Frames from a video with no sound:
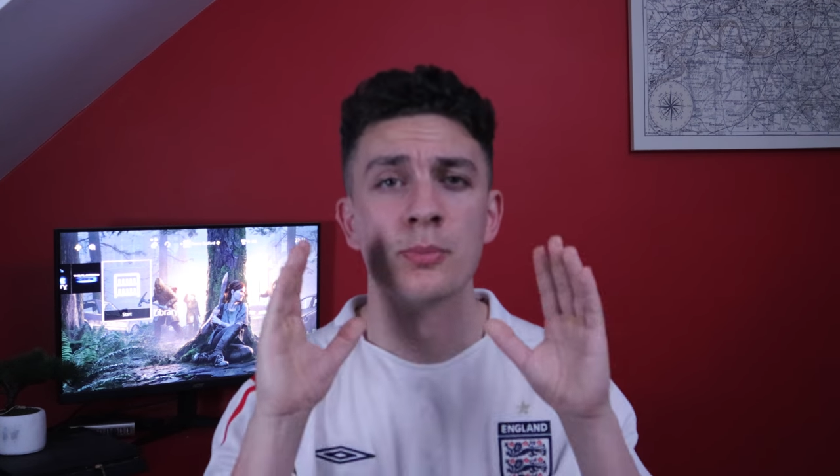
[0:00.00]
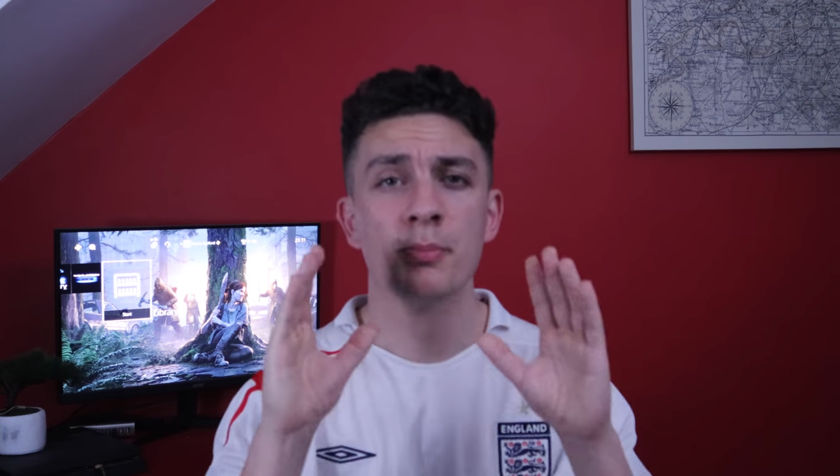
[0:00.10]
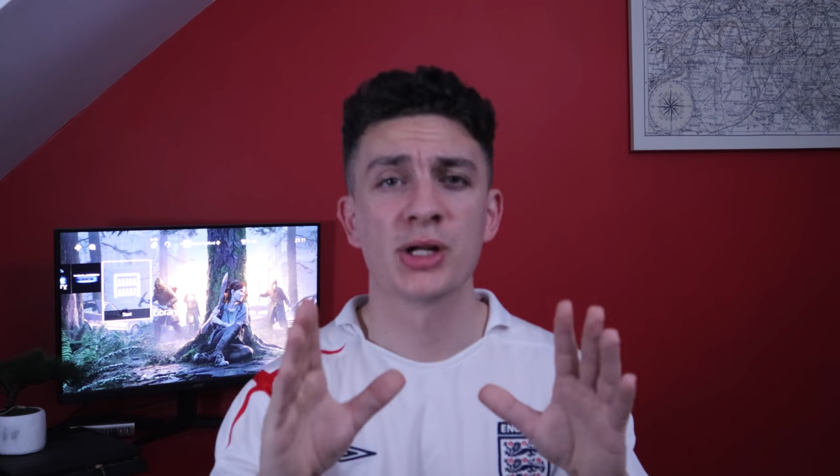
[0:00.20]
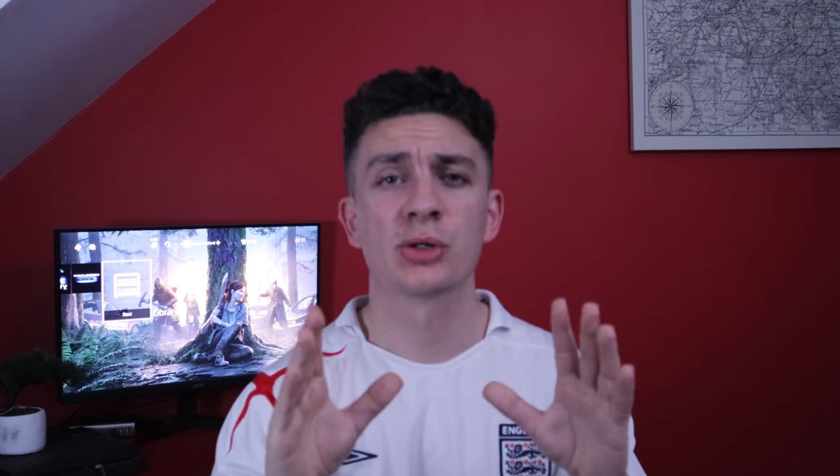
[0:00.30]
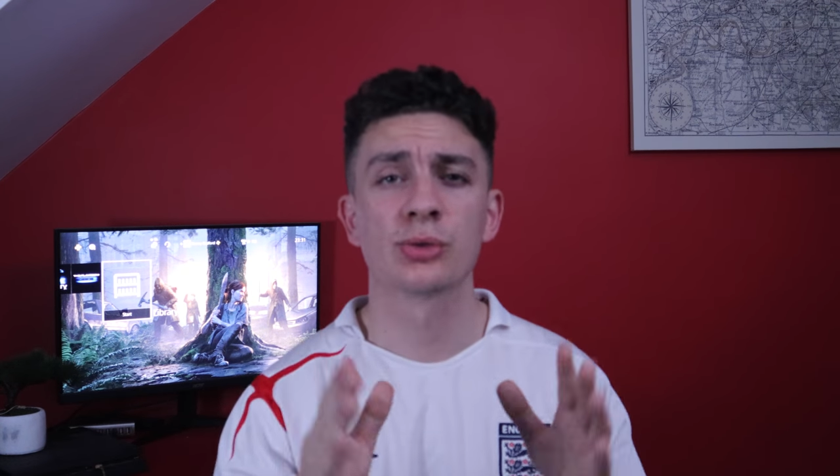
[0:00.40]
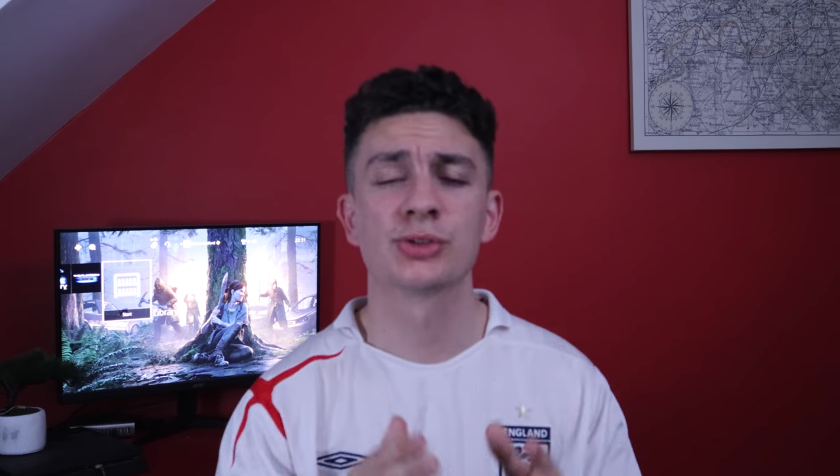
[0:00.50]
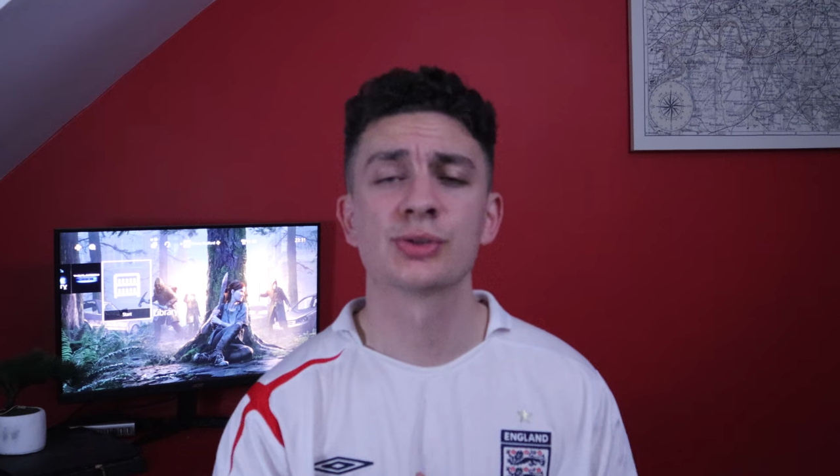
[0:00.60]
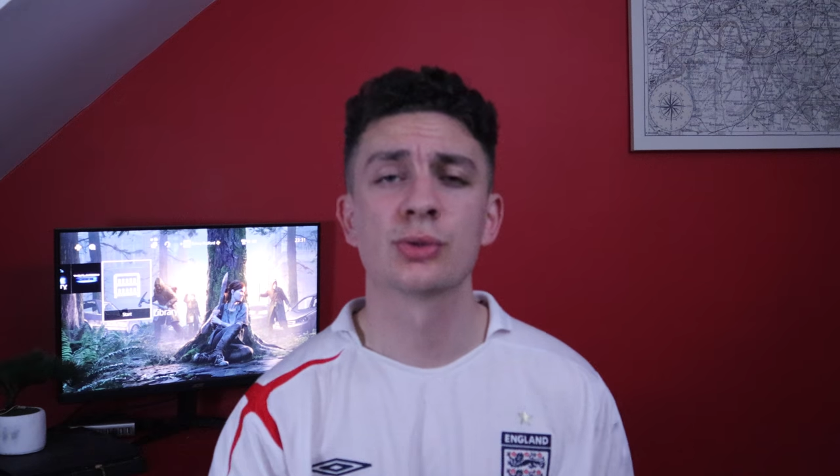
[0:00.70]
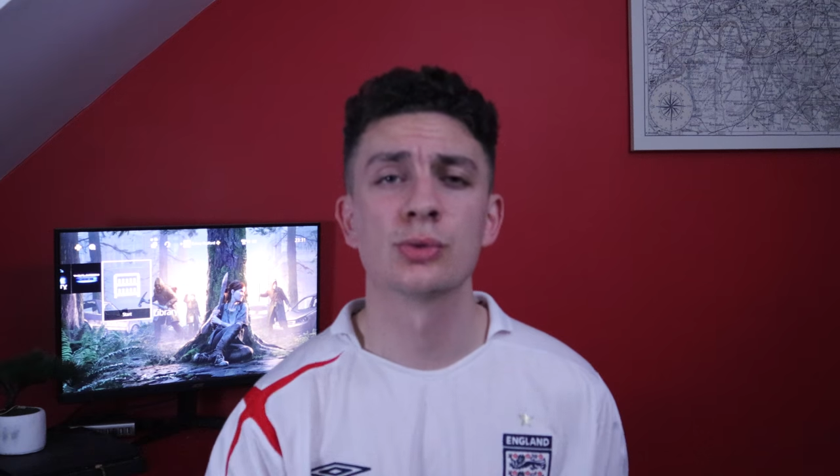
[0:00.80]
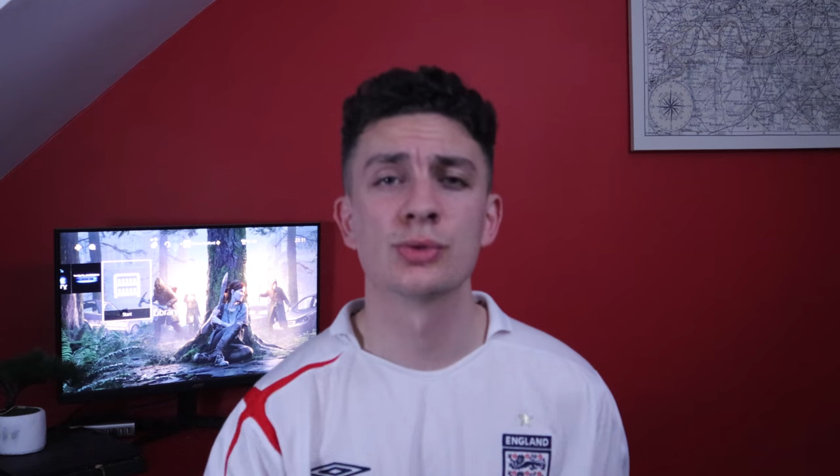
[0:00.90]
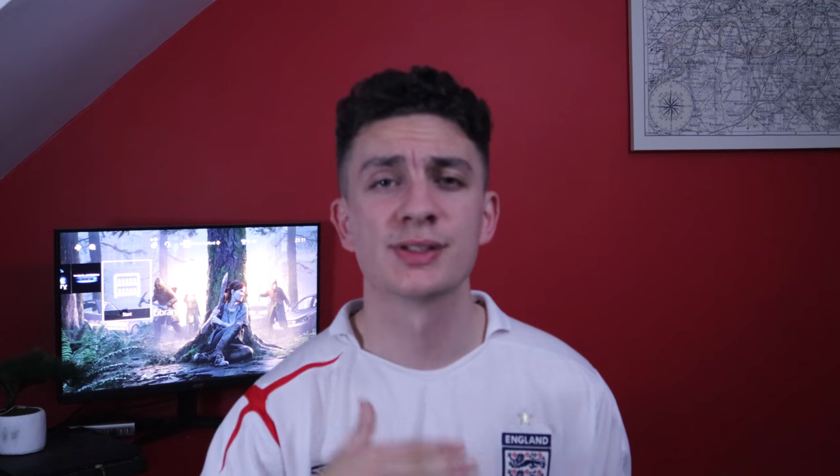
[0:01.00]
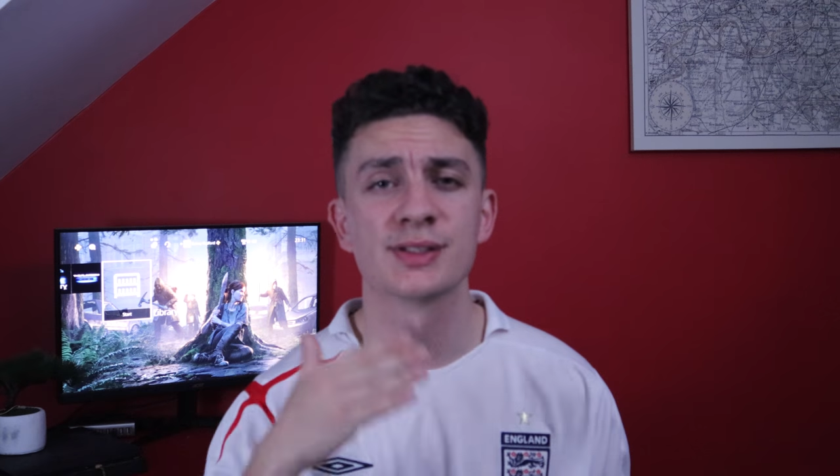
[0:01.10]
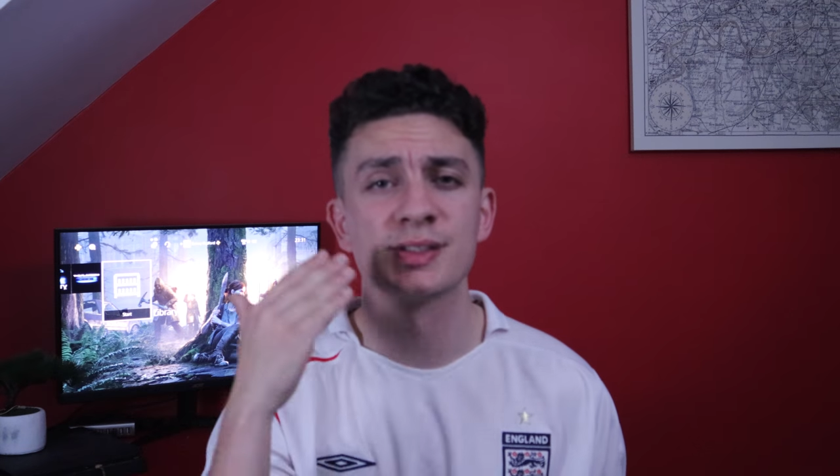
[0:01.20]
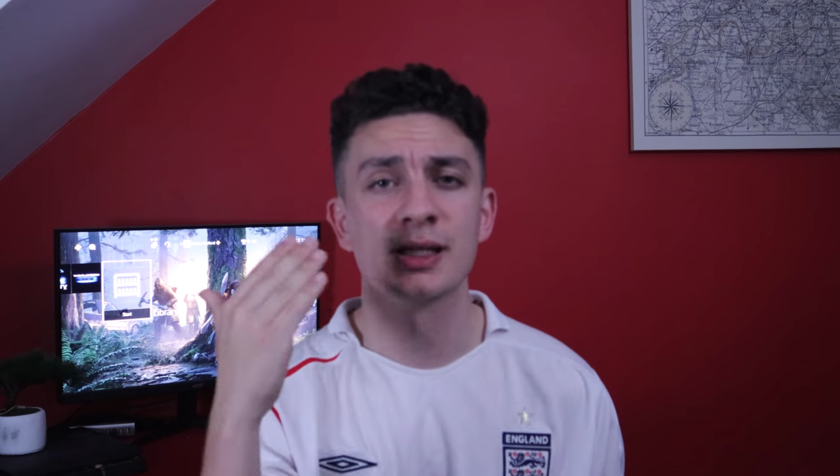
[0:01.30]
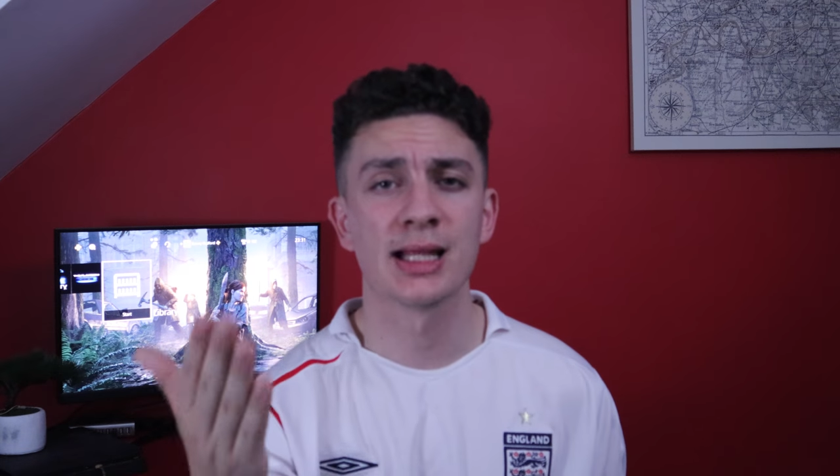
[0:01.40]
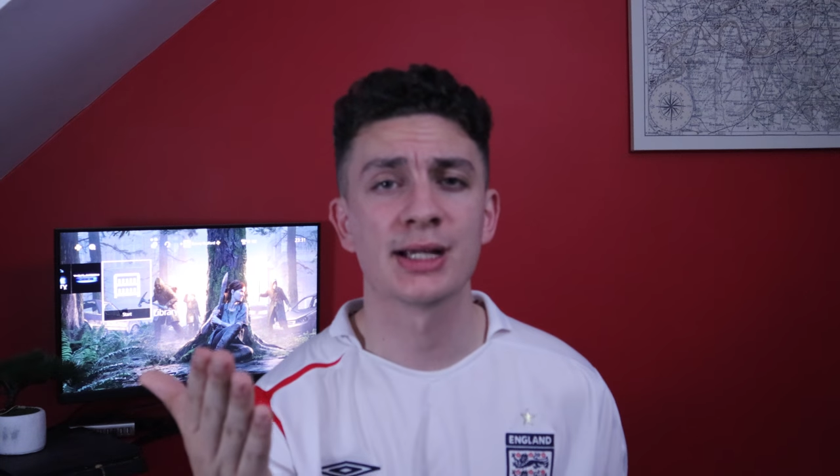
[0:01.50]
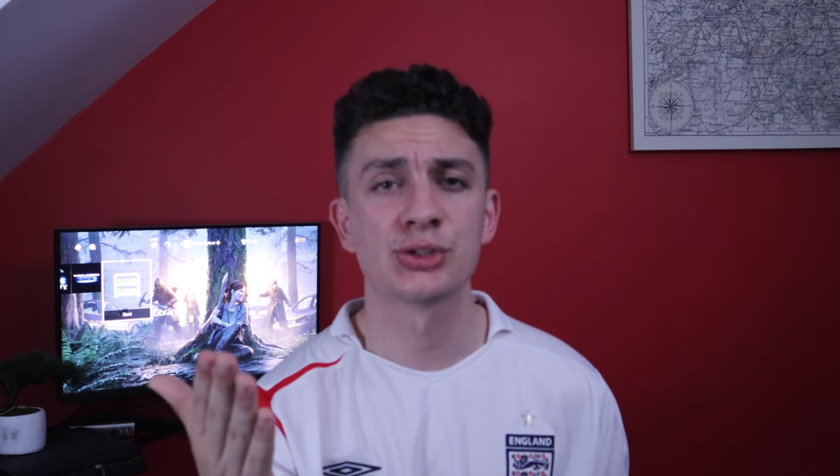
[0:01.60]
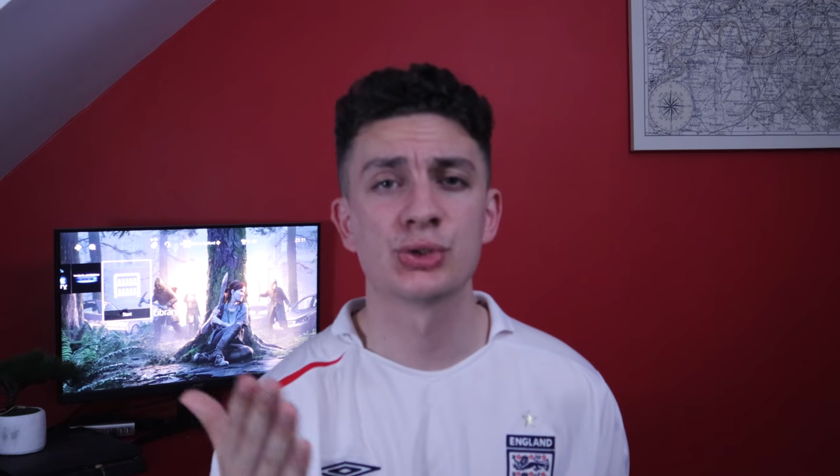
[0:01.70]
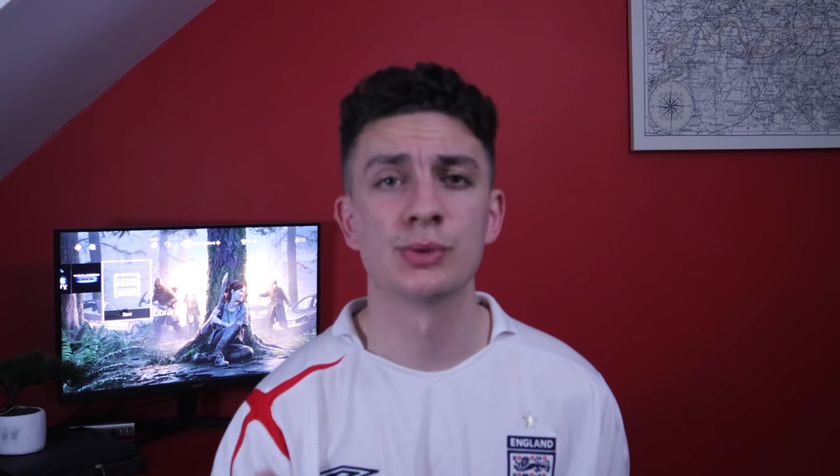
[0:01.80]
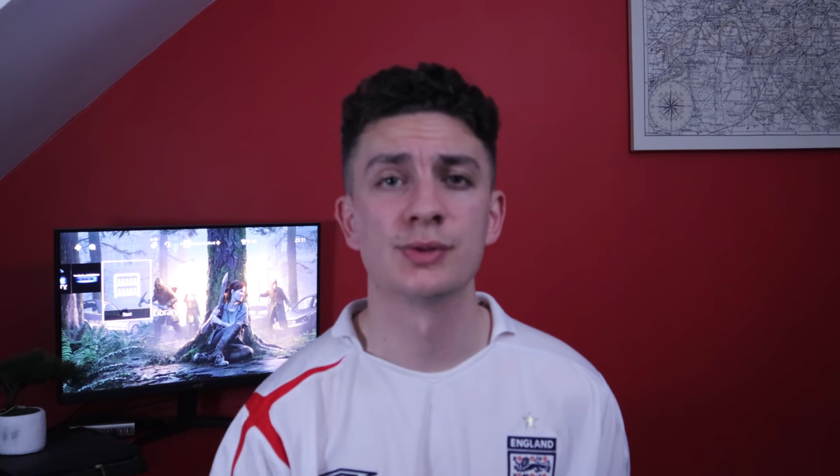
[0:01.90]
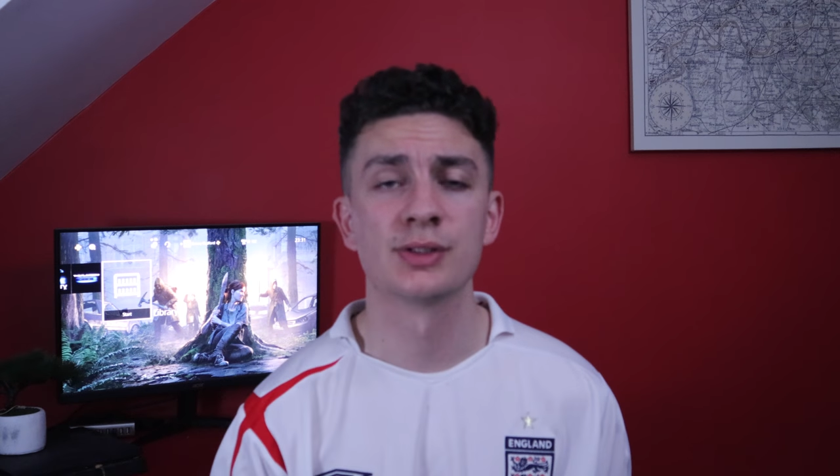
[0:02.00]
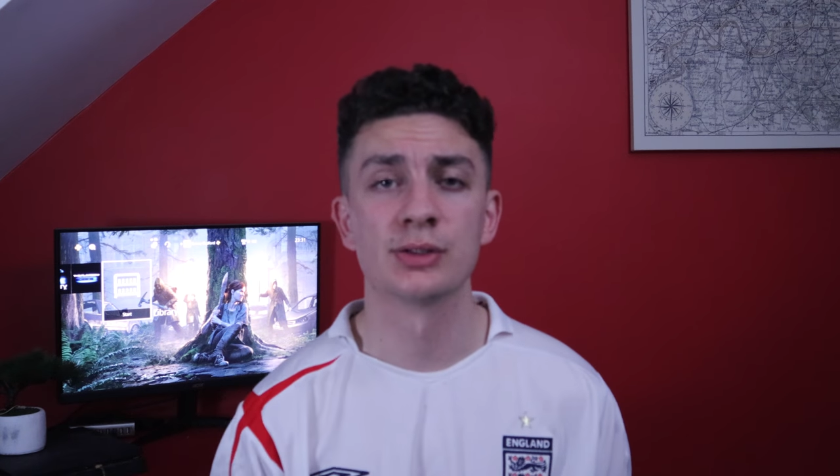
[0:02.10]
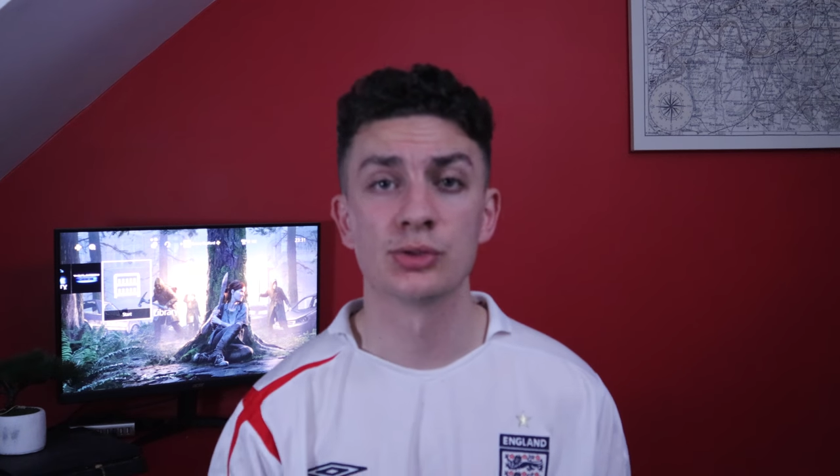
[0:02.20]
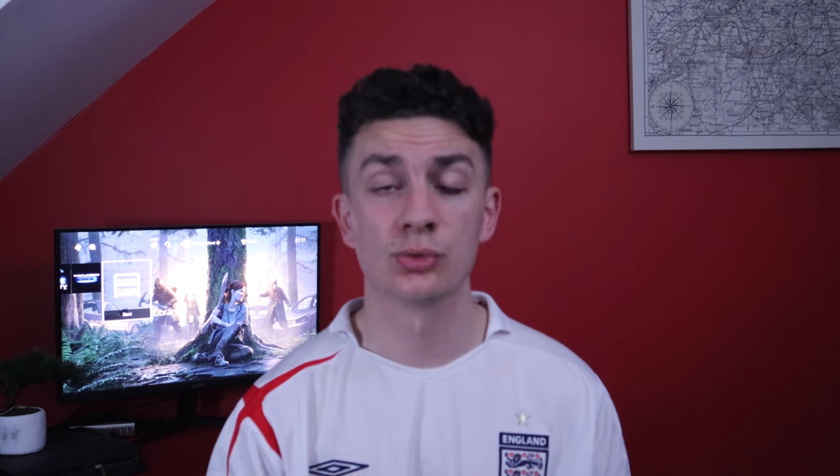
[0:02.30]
Medical schools select students that